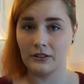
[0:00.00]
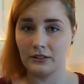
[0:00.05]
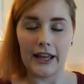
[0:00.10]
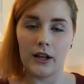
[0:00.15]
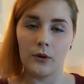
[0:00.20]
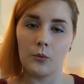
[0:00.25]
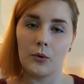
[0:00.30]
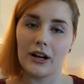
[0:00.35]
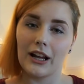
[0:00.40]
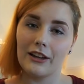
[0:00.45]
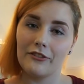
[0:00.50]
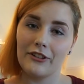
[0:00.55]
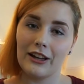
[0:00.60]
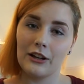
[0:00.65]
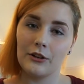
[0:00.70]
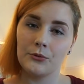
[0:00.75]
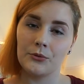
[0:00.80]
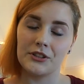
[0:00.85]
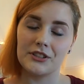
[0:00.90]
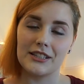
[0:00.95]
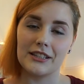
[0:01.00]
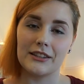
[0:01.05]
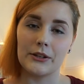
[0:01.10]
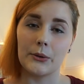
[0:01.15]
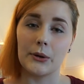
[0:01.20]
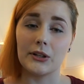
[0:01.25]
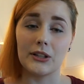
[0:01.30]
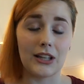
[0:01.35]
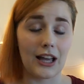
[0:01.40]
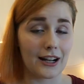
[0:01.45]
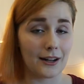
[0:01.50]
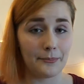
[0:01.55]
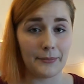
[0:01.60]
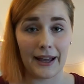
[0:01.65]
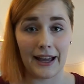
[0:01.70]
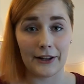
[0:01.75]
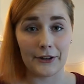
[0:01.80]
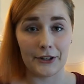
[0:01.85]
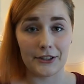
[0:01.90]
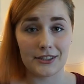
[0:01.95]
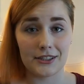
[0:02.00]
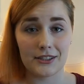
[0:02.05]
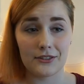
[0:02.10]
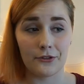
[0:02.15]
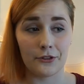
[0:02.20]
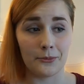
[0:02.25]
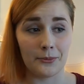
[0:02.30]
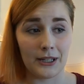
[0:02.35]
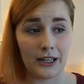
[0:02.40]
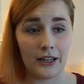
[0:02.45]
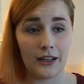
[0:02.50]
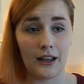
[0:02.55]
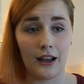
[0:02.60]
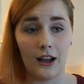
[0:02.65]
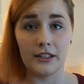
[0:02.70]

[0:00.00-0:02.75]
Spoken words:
And what I found was that there were a lot of patterns for me.